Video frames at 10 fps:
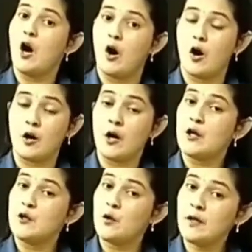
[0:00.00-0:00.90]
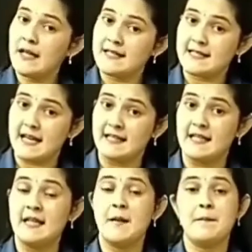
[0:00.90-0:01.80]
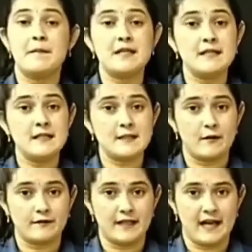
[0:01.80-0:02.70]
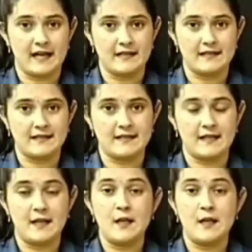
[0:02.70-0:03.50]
or you can say the muscles of the hands.